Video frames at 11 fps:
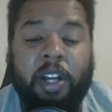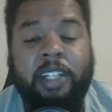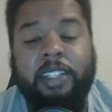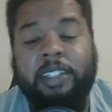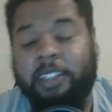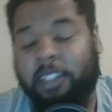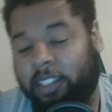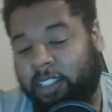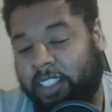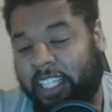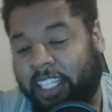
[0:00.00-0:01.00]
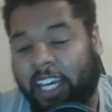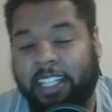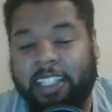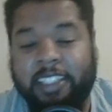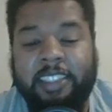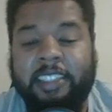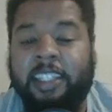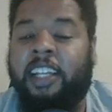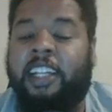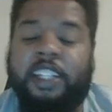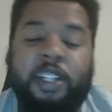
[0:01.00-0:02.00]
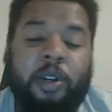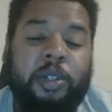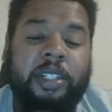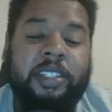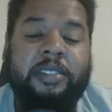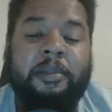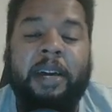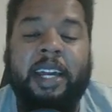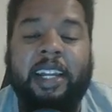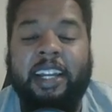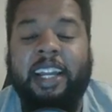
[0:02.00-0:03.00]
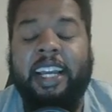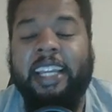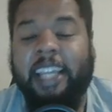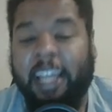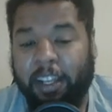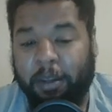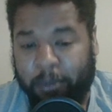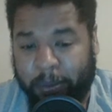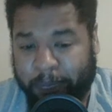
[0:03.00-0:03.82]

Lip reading: Giannis, Jokic, somebody of that caliber.